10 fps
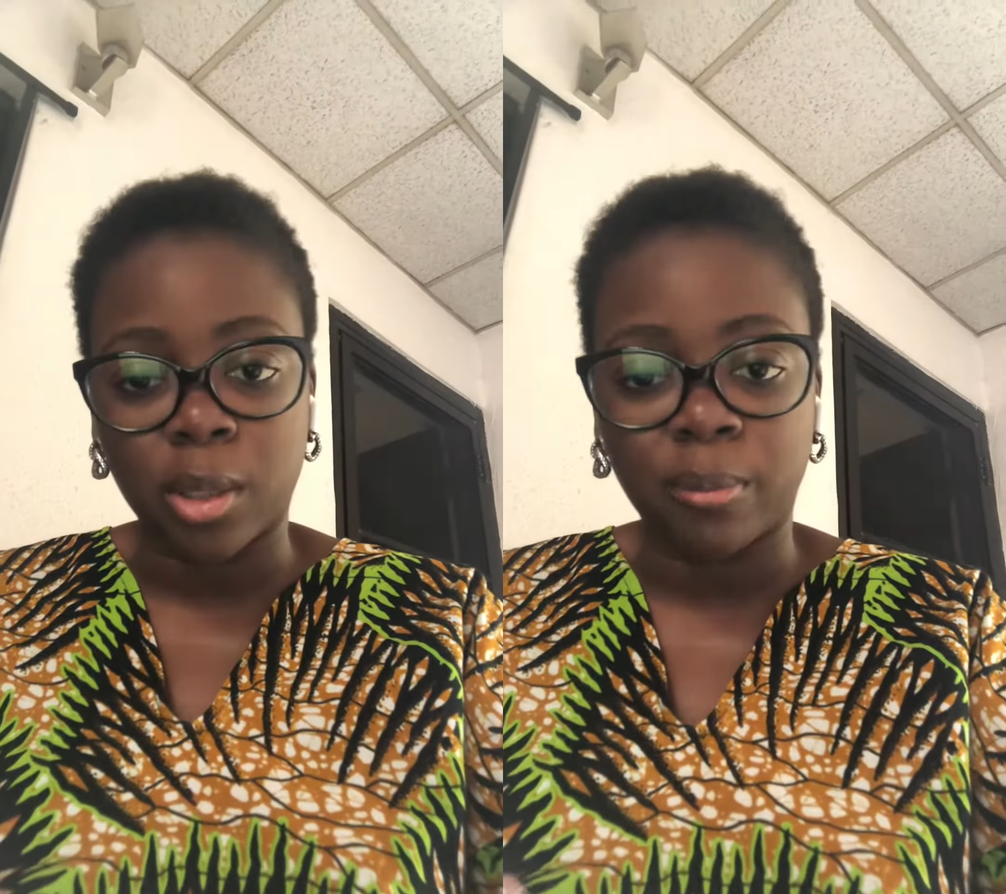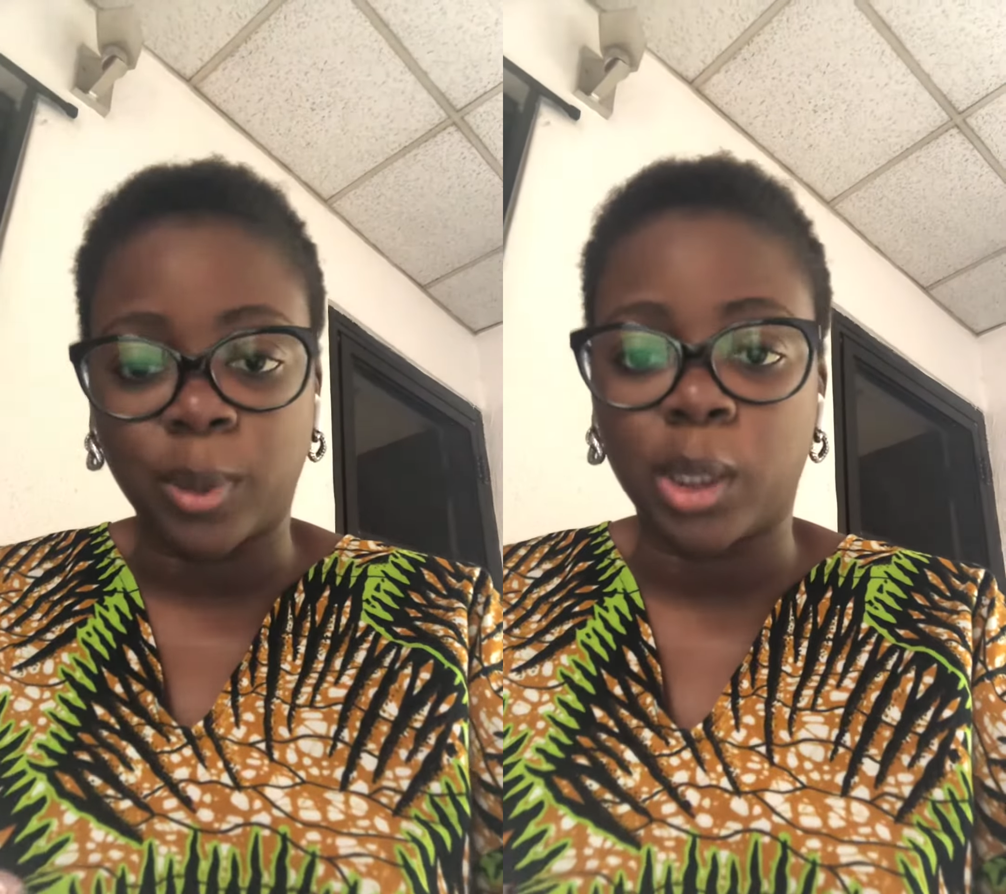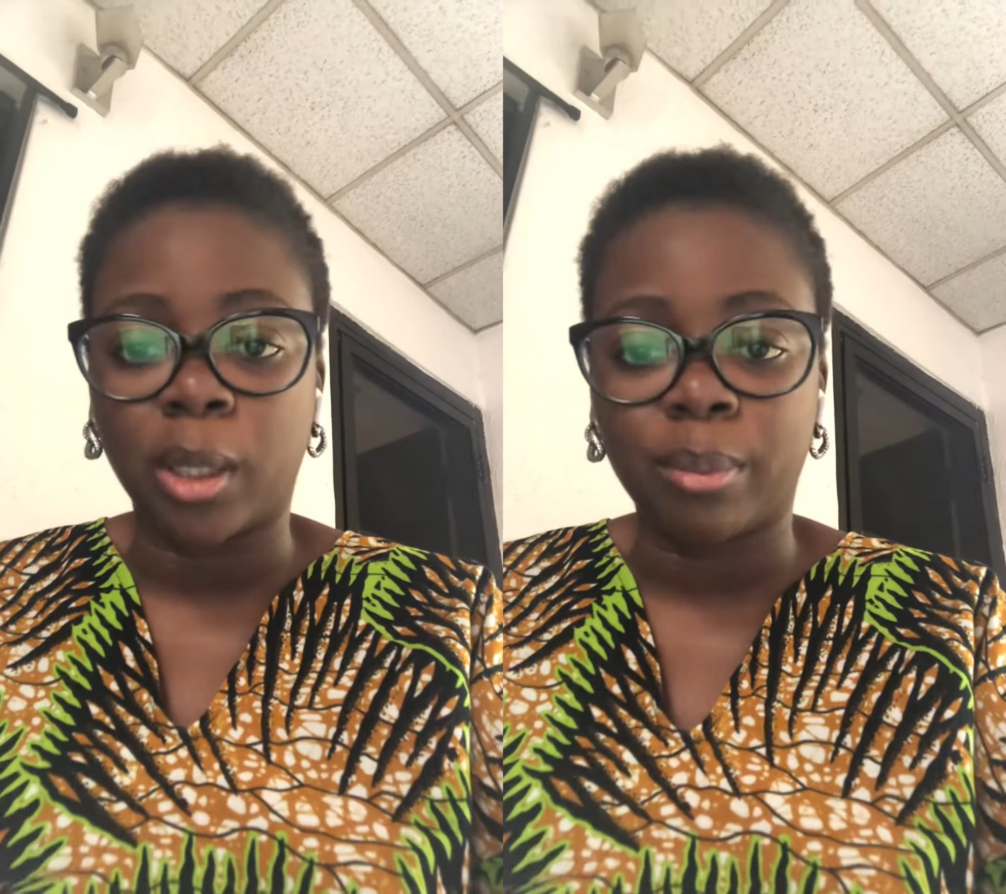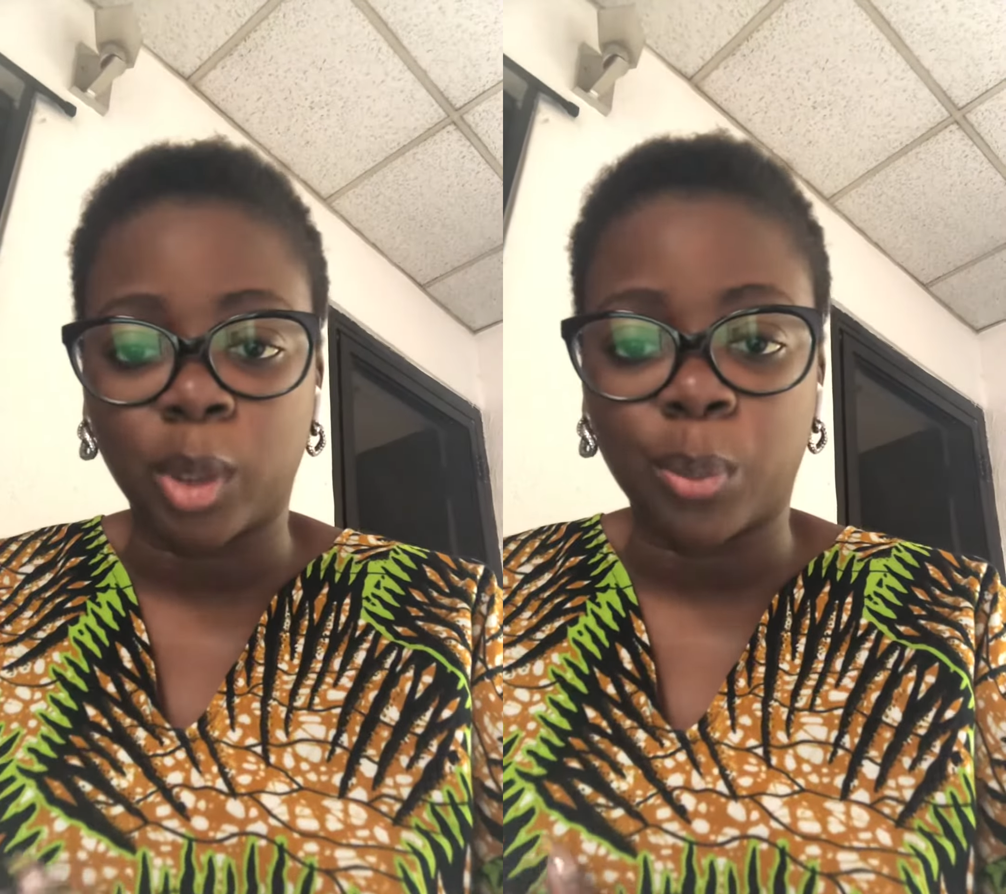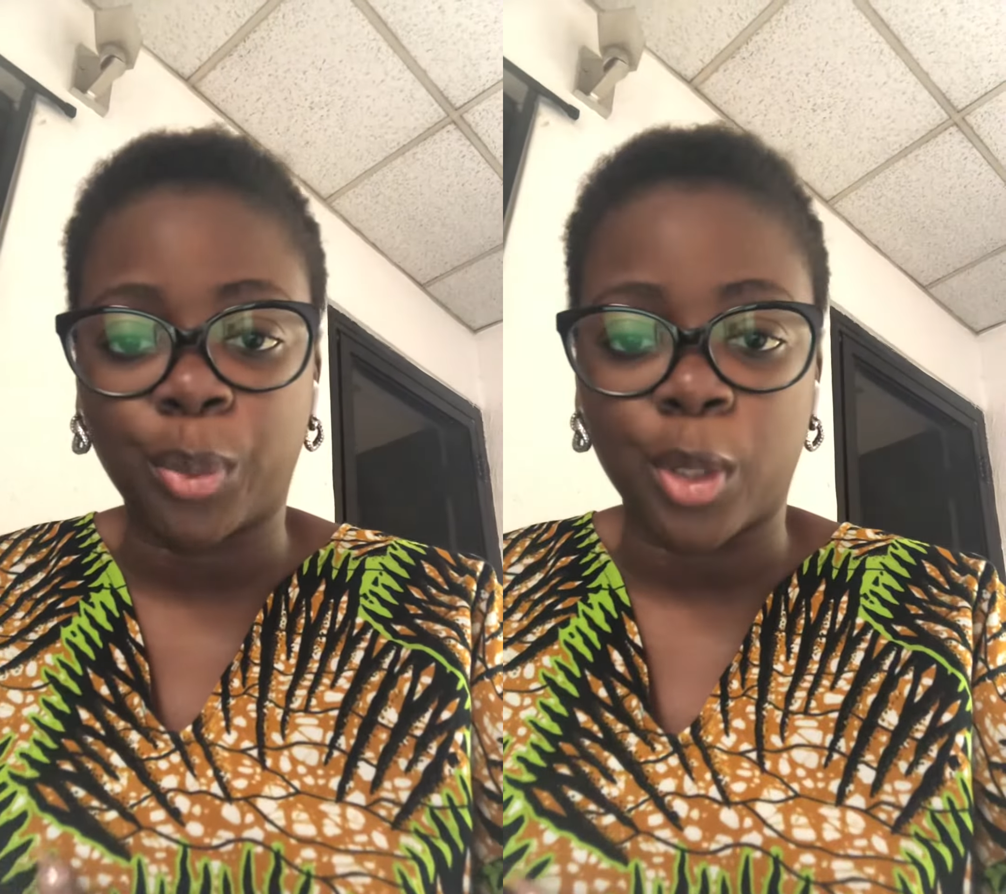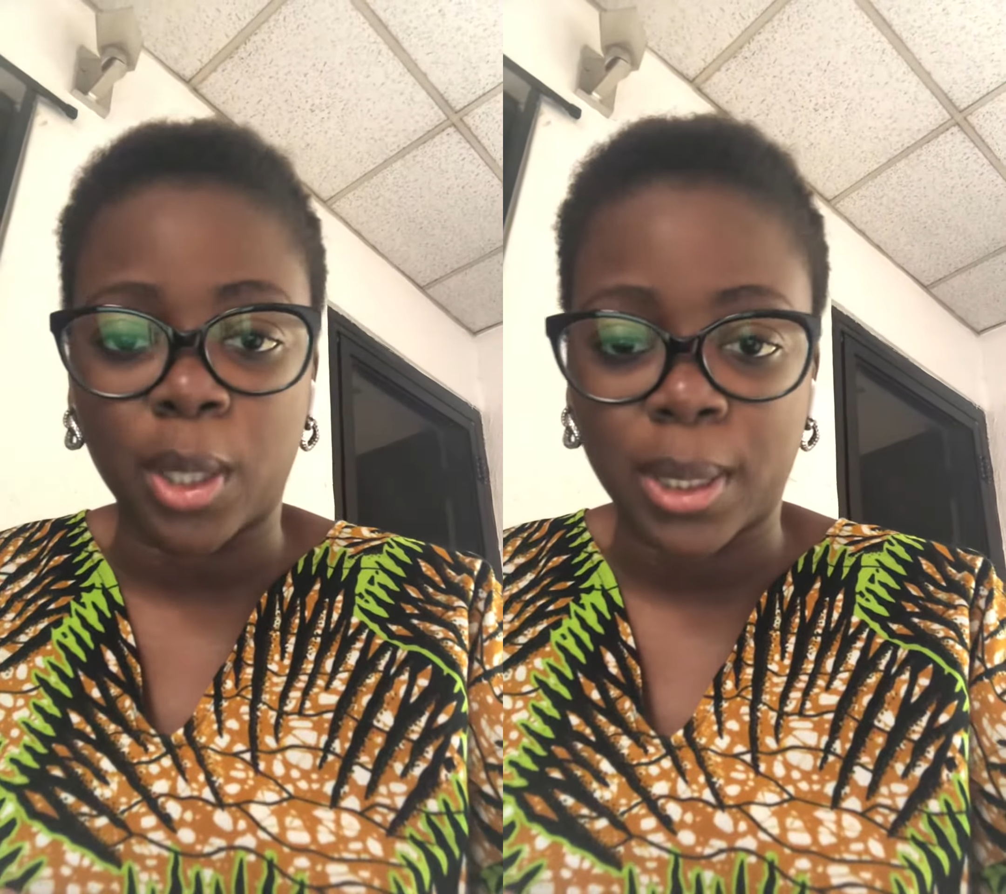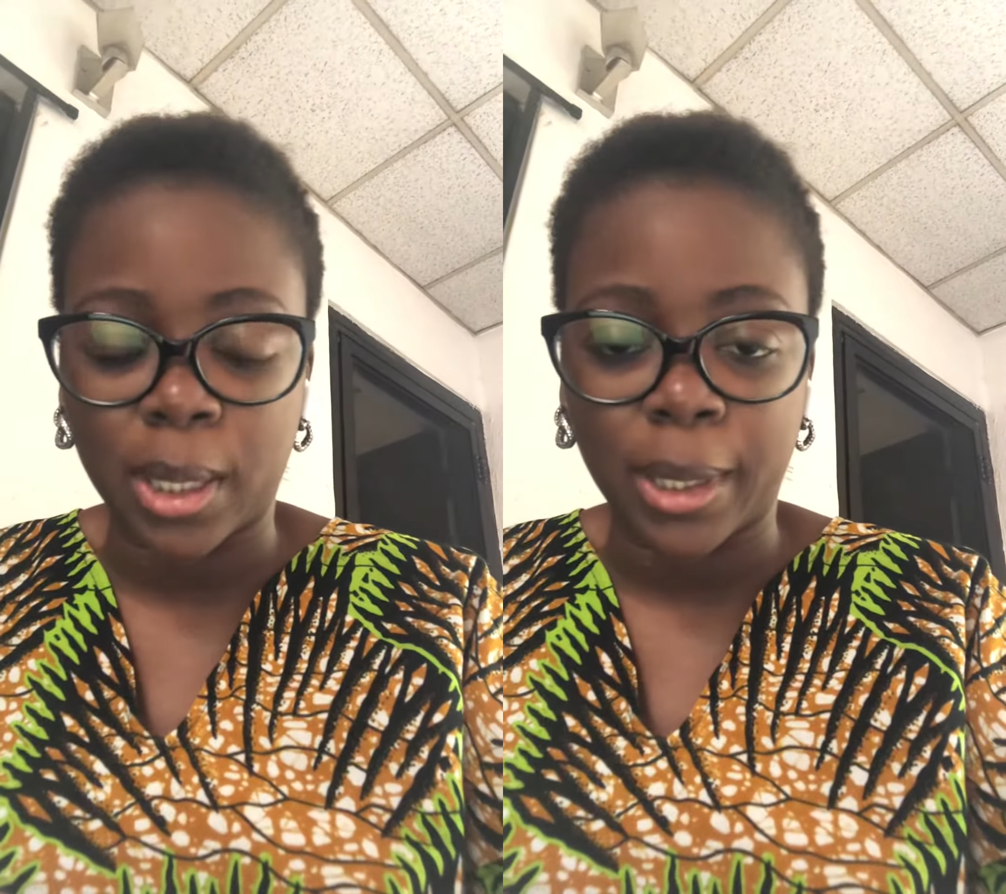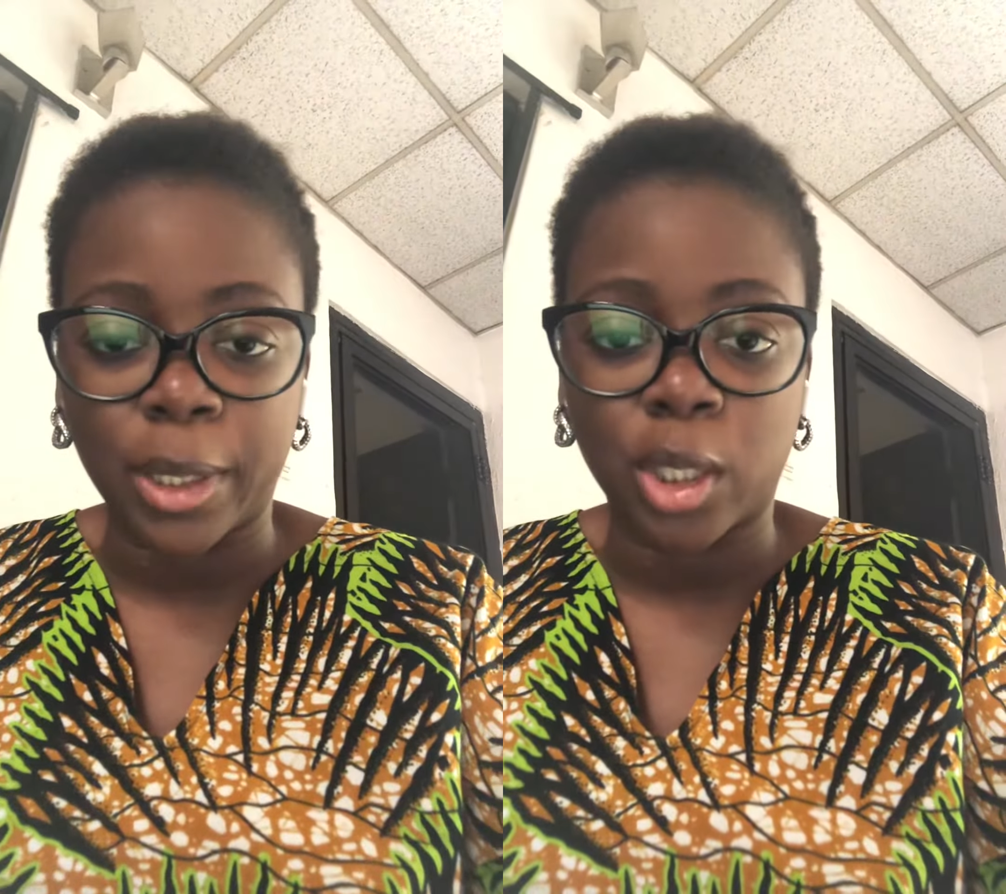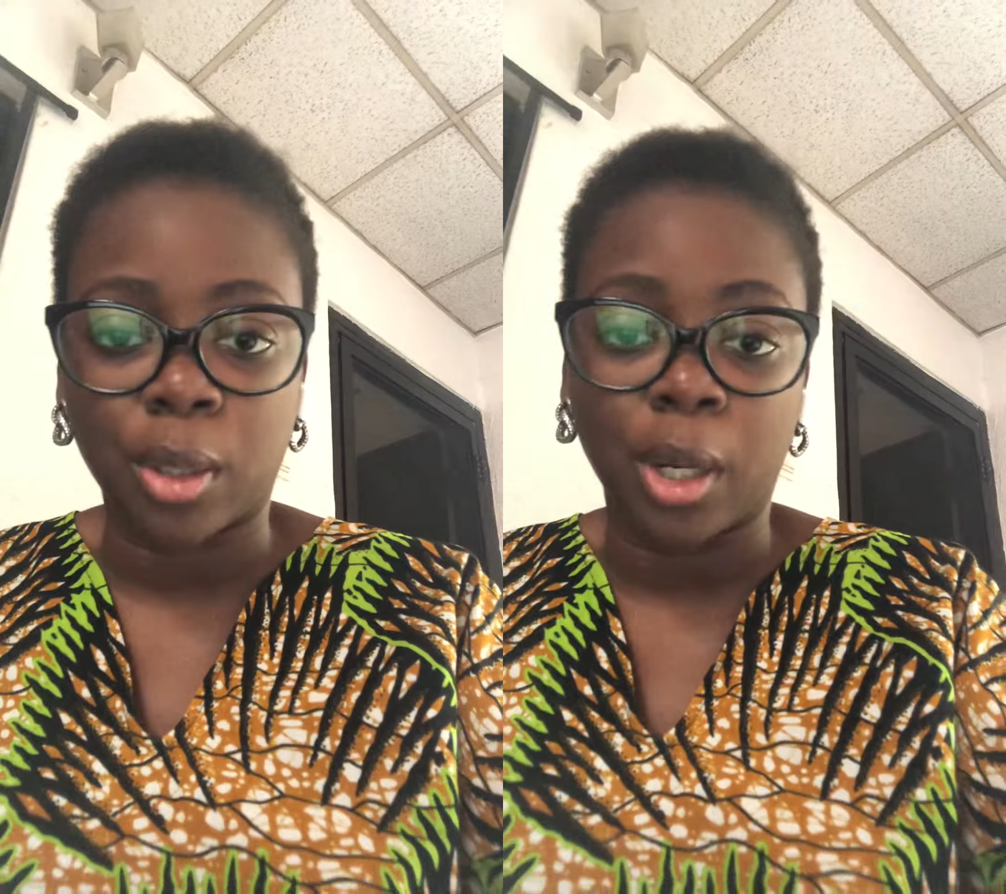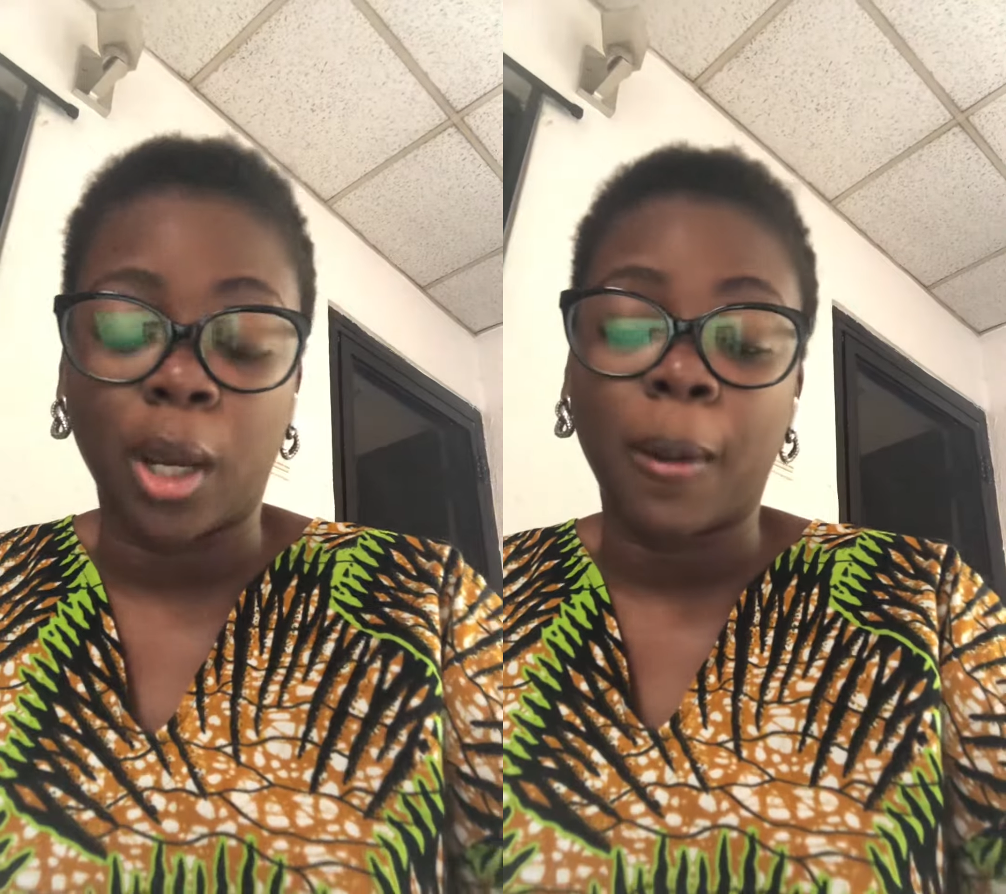of blood and blood products in
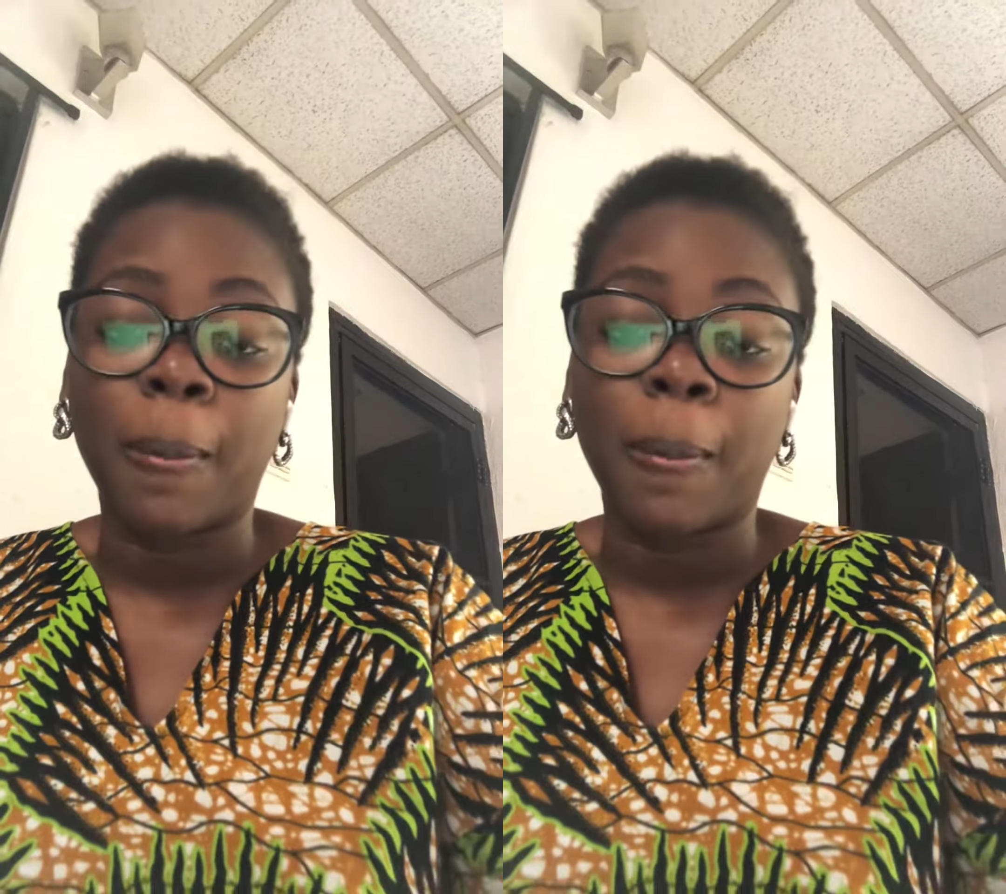Nigeria.